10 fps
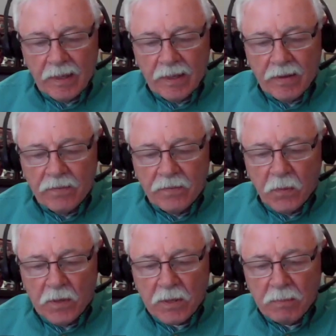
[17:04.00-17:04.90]
in the
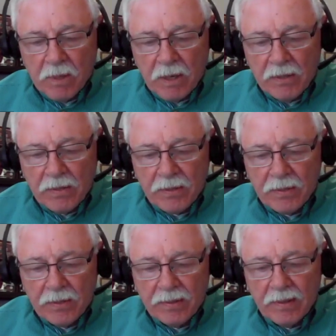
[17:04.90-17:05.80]
fourth month
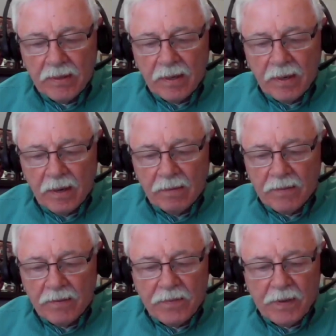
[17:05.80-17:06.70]
of
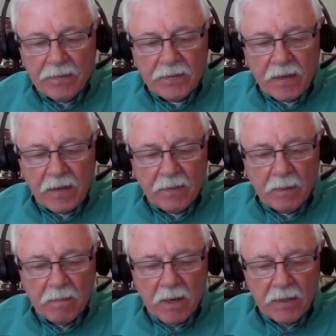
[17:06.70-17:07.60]
the fifth of
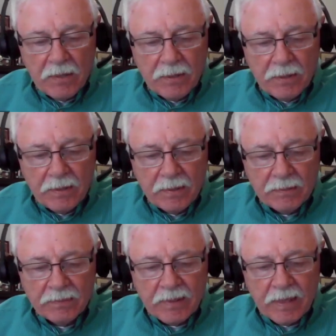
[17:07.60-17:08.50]
the month,
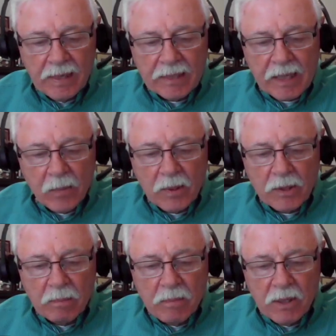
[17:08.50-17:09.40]
as I
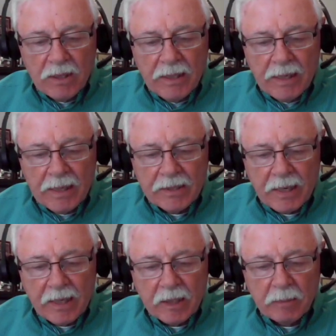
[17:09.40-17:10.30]
was among the
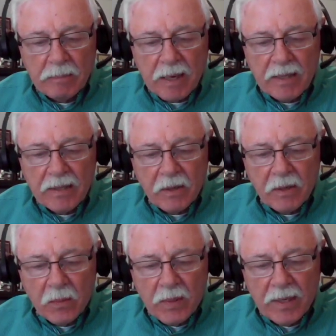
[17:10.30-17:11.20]
exiles by the
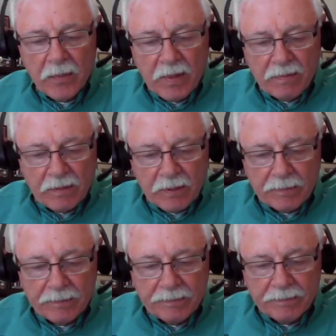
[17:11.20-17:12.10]
already river.
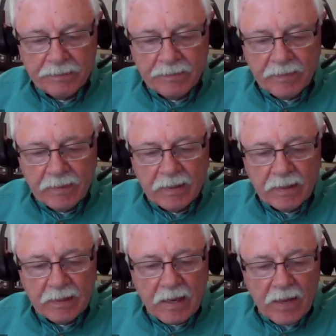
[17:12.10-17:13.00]

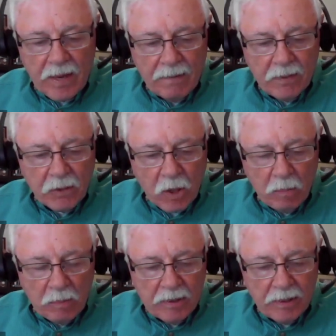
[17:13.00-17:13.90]
Now the heavens
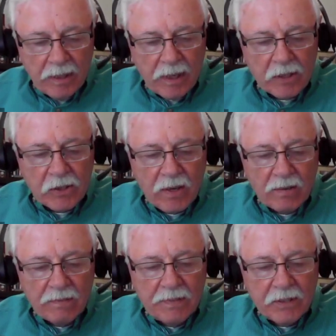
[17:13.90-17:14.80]
opened, and I
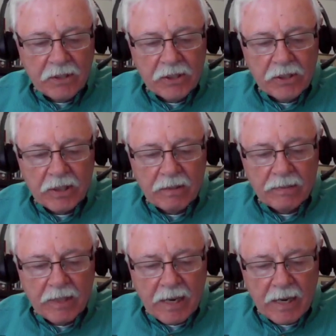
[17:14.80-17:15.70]
saw visions
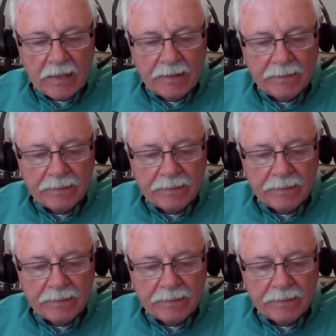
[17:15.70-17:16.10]
of God.